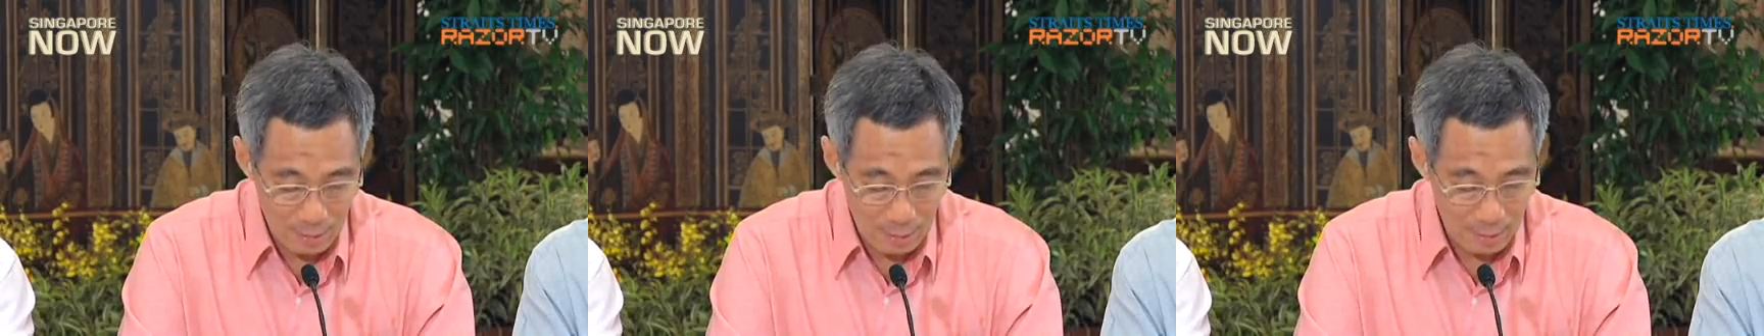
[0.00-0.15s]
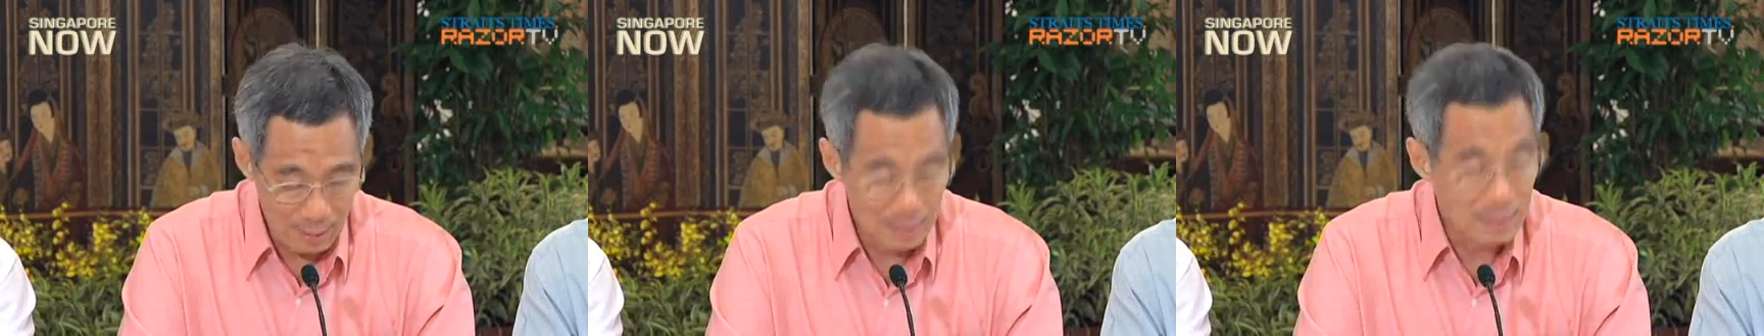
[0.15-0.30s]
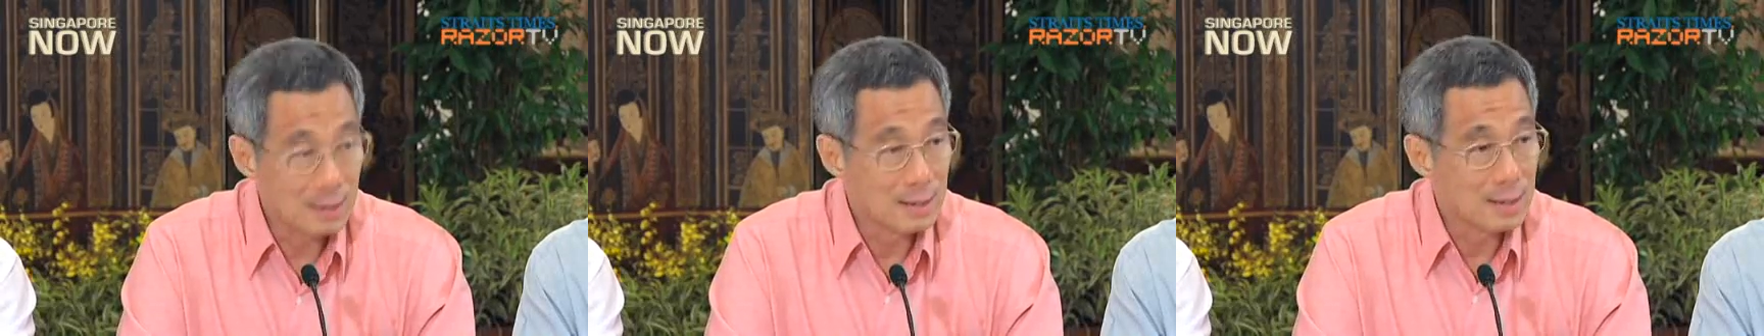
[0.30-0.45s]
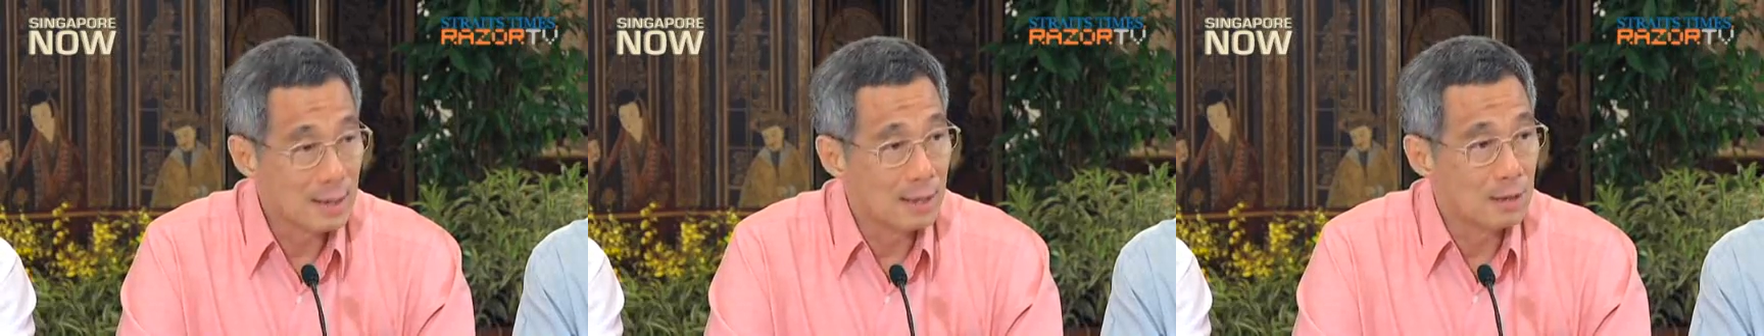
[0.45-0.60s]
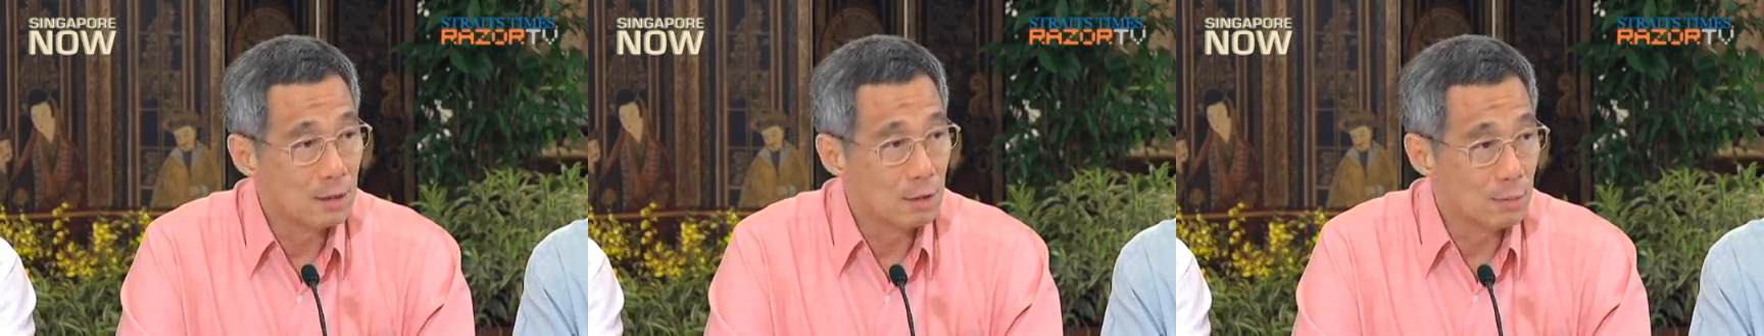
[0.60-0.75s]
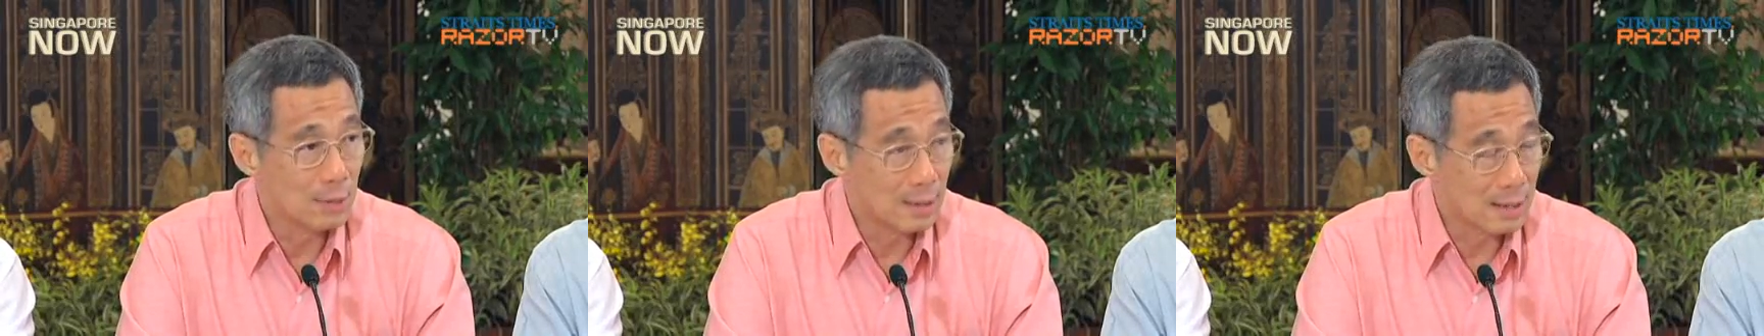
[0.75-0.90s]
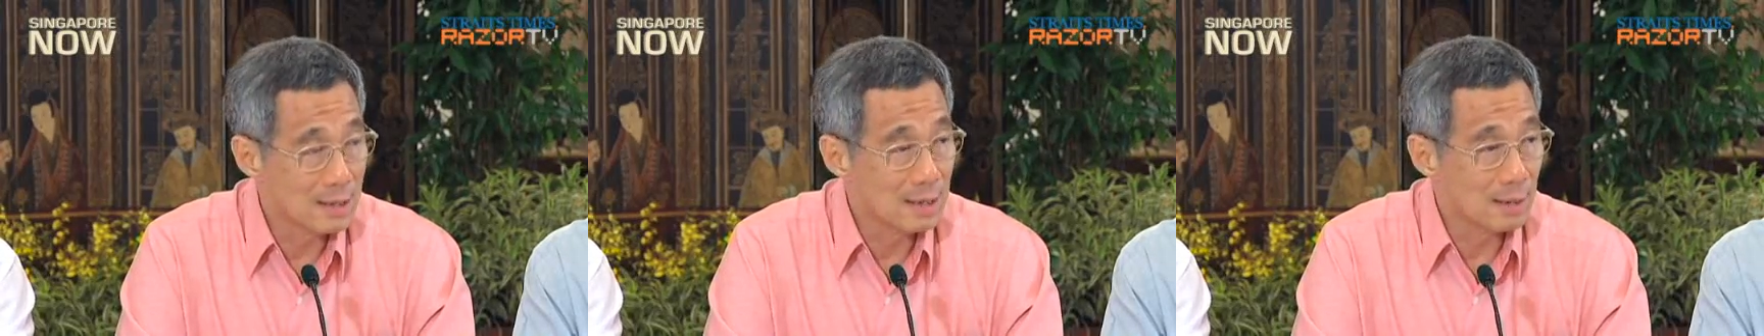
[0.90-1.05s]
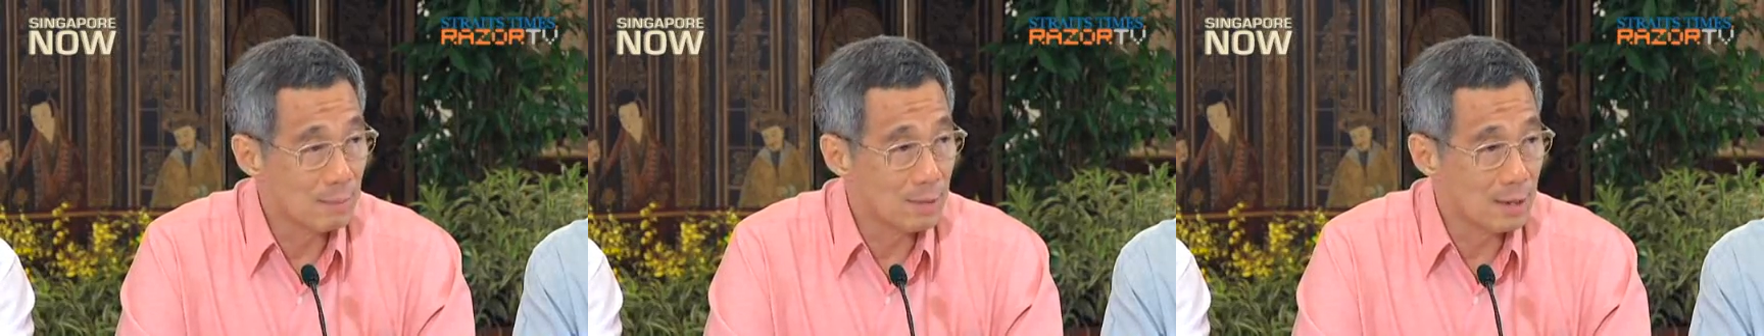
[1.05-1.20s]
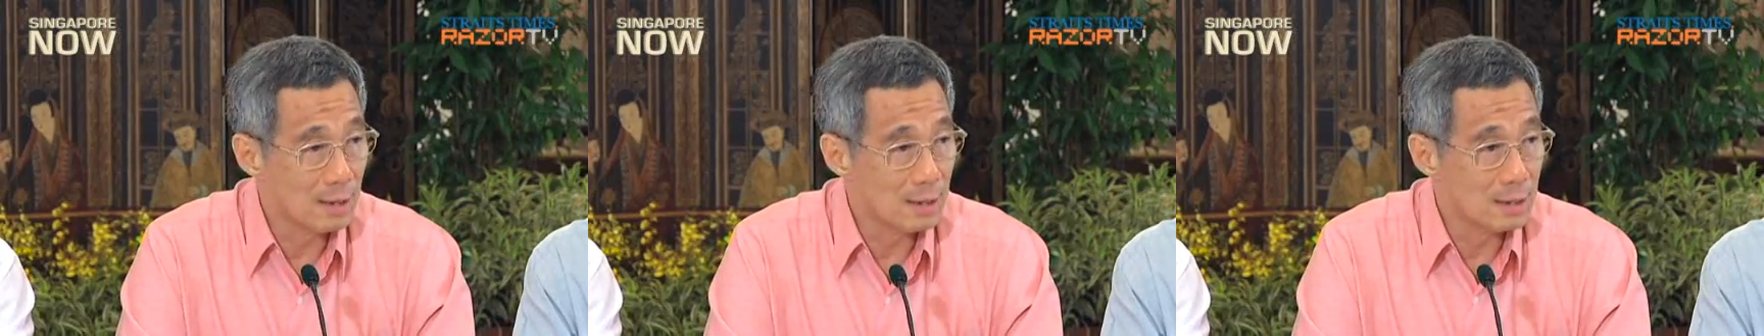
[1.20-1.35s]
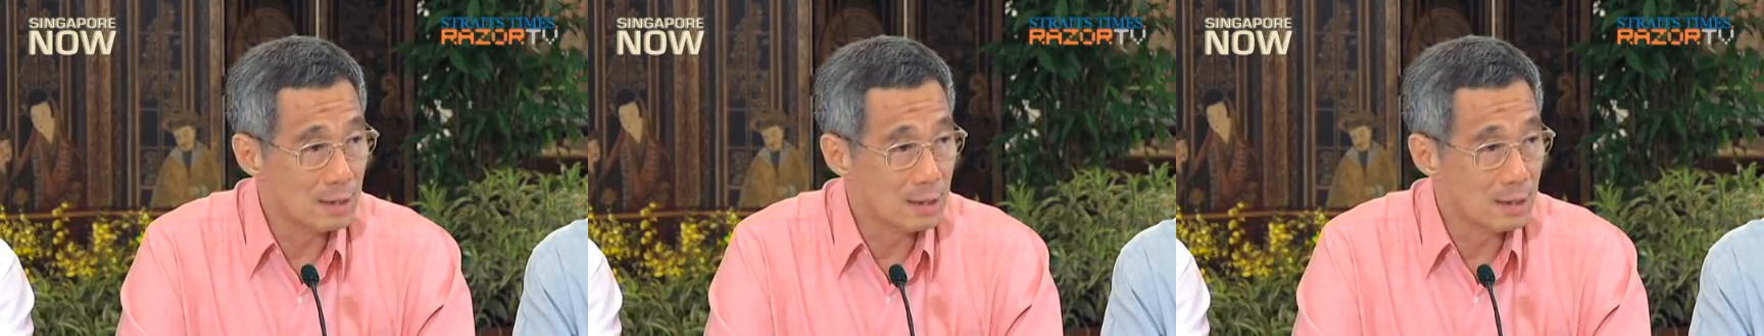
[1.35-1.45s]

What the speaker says: and decided to accept their